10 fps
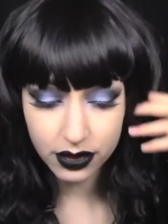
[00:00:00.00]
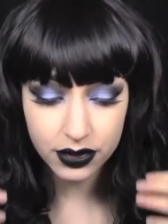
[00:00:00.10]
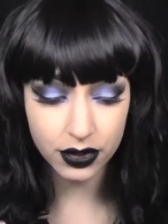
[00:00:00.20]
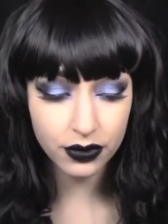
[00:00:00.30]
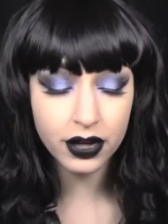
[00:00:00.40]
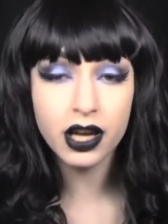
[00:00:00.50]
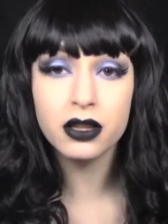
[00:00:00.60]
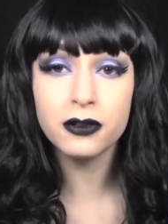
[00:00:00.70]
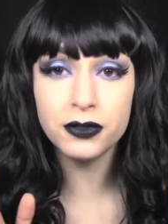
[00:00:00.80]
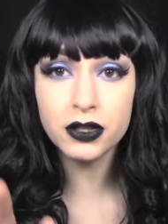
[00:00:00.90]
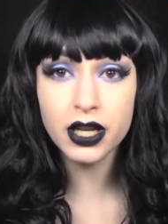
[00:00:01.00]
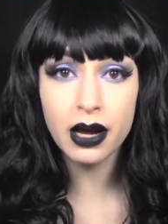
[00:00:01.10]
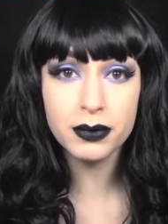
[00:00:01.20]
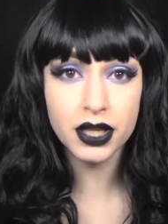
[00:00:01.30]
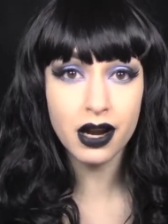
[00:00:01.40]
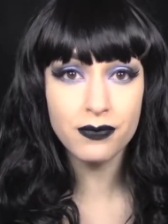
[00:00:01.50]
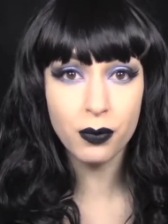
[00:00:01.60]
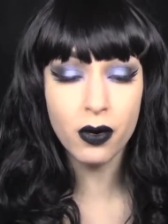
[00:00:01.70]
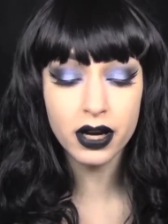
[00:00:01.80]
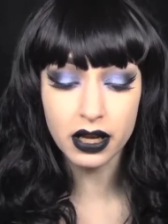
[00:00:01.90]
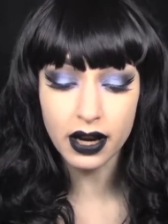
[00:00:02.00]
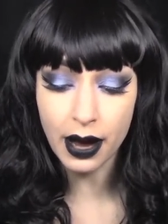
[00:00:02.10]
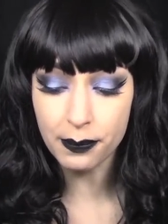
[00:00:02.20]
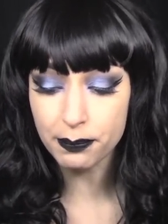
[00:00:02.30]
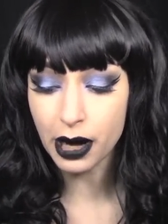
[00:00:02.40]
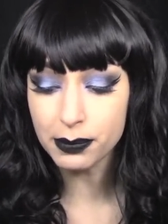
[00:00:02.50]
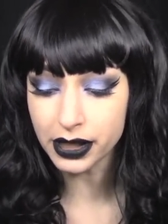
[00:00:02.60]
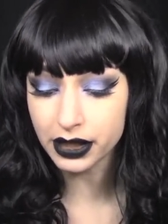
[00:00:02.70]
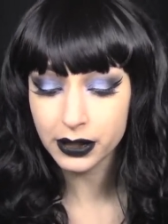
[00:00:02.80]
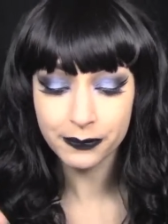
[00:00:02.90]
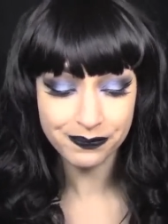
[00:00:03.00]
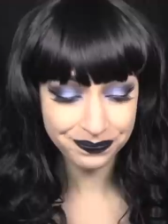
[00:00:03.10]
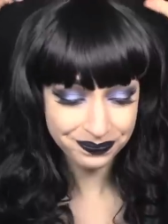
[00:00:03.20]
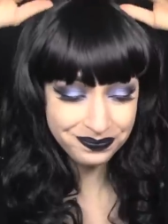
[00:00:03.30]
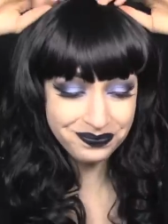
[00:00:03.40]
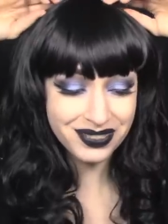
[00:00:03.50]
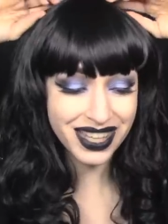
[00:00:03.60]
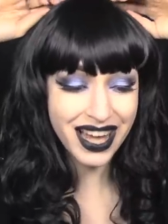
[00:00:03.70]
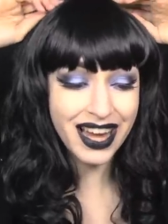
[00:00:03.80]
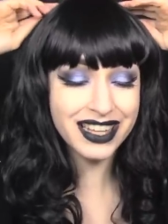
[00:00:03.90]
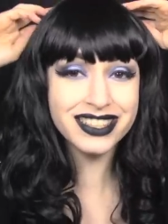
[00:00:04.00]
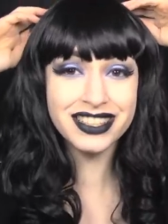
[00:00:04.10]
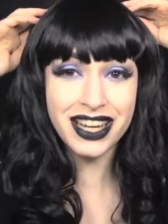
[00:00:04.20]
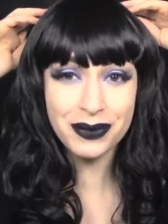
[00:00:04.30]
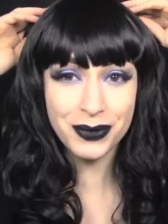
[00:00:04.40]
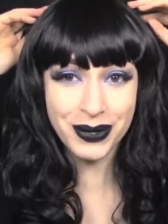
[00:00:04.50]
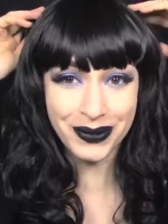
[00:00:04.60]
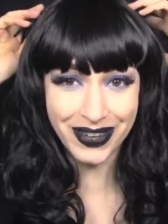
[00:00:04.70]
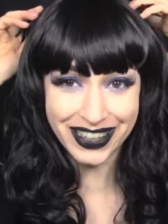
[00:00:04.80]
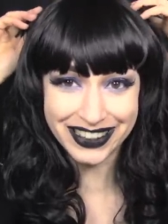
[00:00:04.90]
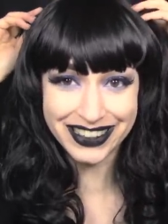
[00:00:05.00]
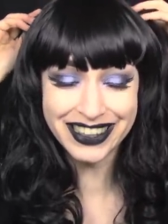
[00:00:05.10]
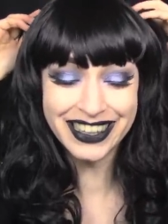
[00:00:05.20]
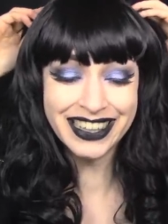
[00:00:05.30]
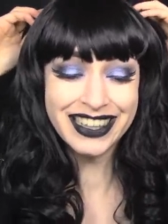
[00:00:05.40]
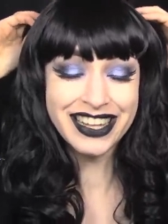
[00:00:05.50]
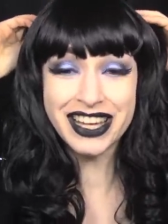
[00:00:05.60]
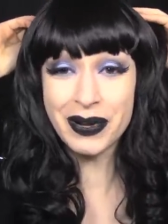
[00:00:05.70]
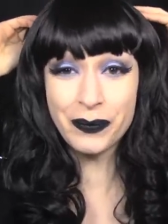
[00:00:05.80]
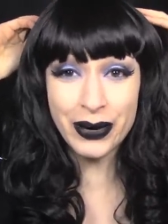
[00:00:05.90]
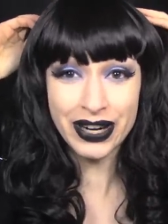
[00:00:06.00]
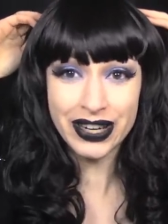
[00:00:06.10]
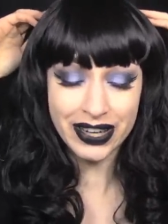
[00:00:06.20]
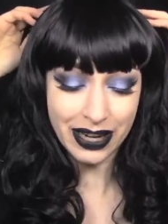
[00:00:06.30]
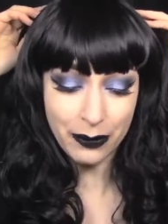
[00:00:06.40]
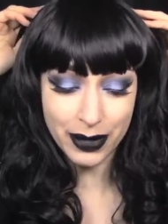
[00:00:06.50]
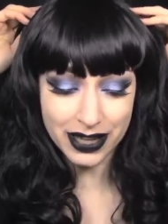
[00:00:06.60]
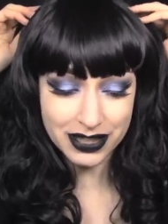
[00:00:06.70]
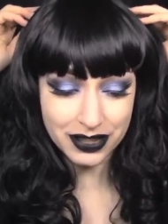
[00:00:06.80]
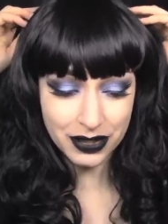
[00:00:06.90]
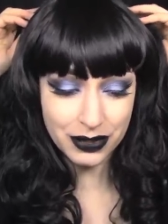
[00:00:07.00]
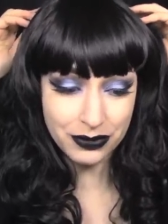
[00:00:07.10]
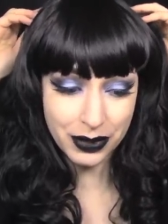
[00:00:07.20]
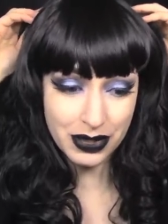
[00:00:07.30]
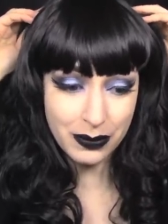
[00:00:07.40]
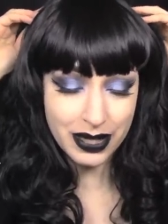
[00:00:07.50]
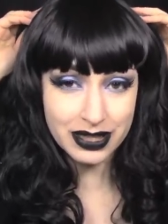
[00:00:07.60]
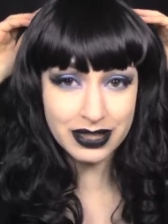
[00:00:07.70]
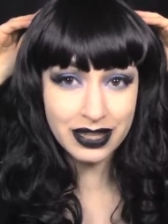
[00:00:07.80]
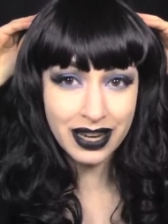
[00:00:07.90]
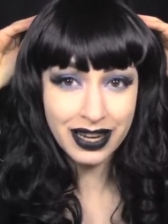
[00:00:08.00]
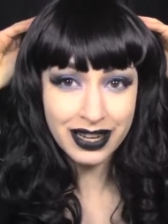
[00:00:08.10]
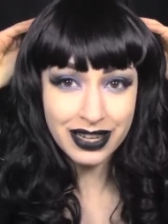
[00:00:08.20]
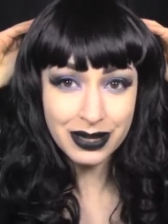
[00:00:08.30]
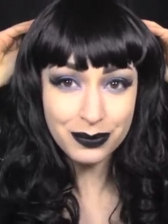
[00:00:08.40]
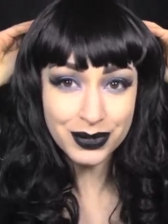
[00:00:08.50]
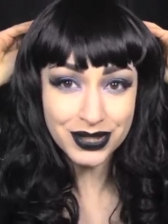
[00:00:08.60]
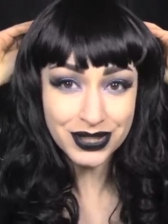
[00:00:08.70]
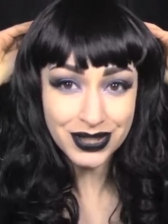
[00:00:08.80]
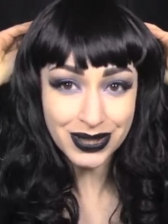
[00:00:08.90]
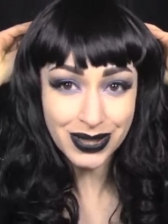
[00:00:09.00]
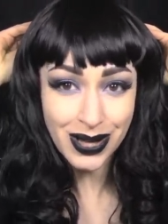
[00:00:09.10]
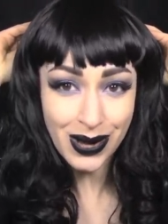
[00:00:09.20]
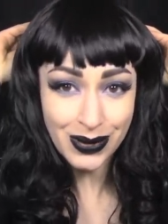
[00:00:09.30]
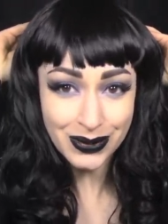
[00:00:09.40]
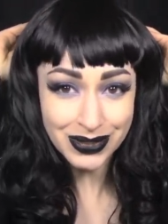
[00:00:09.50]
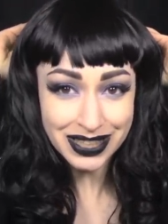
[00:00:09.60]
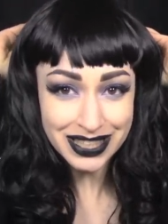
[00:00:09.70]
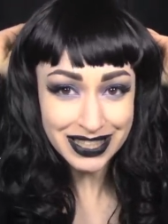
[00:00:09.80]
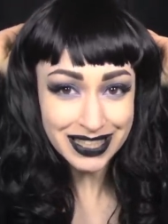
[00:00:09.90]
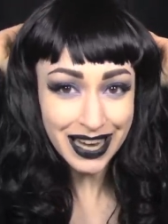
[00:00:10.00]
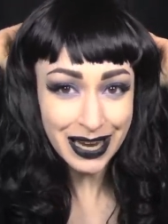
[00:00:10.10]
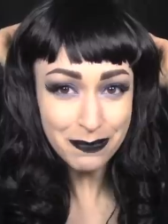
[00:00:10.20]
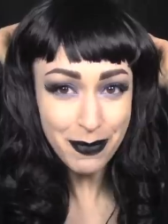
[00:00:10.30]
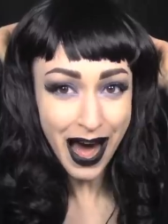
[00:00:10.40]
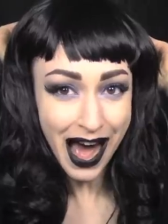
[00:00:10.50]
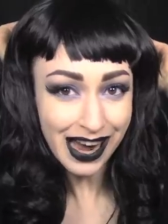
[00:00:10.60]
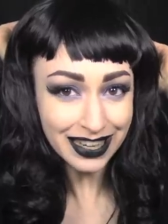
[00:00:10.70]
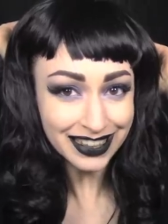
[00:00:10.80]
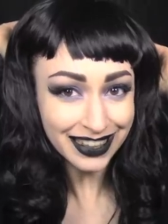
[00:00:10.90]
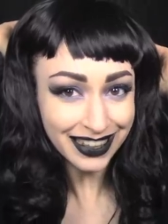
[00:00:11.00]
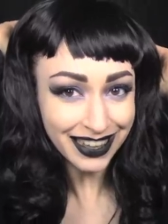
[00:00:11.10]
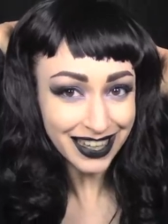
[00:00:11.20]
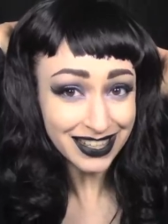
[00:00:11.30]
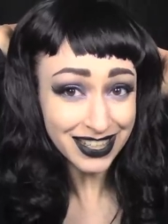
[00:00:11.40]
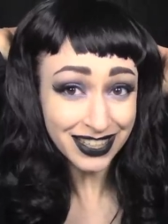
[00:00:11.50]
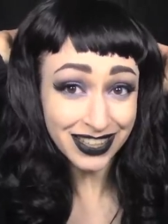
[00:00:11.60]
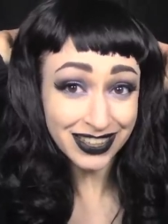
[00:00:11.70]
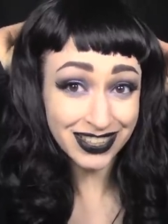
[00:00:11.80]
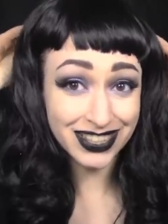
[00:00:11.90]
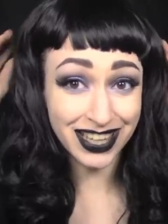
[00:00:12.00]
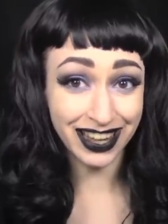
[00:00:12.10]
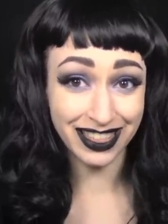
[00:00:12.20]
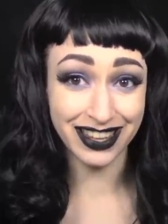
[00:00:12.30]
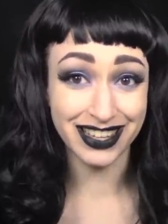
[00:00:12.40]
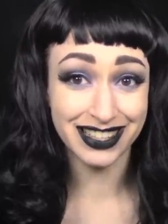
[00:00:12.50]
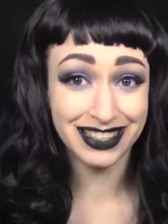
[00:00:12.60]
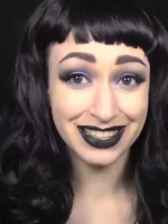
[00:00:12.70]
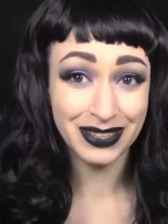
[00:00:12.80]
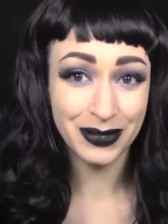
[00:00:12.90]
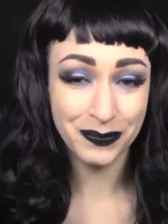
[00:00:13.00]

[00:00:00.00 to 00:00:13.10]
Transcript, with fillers: So the, the few times that I've worn it out in public, as the day will go on, like at work, and I went out to dinner with it once, it will slowly slide back until it looks like this.